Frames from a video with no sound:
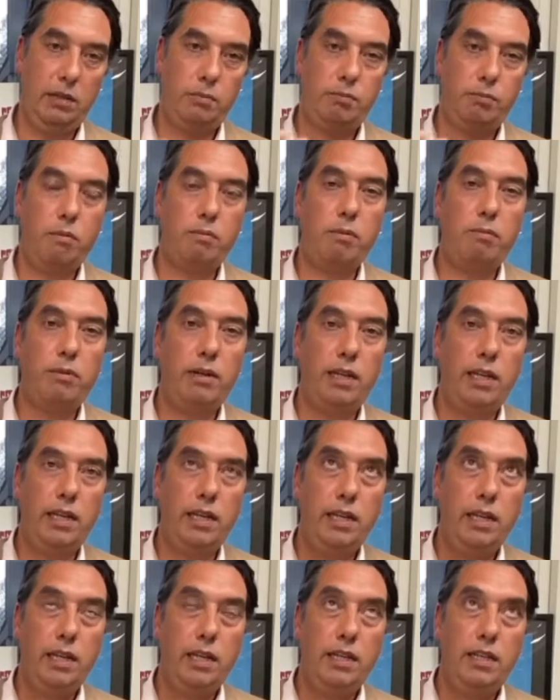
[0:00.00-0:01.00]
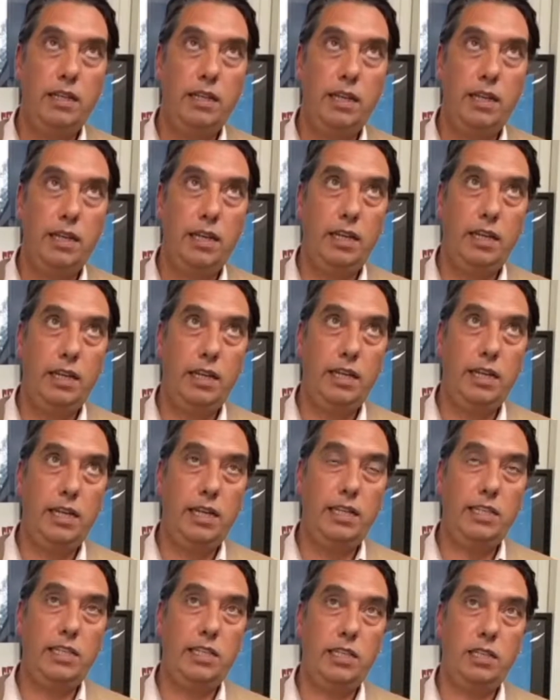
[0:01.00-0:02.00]
is probably the
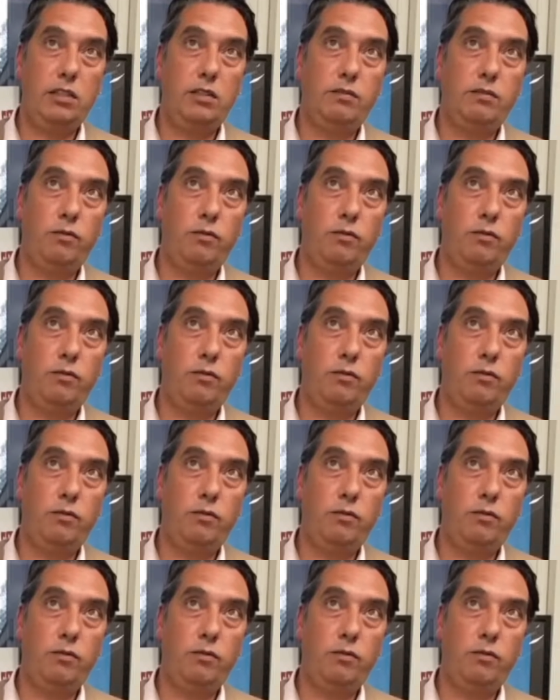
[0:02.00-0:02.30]
easiest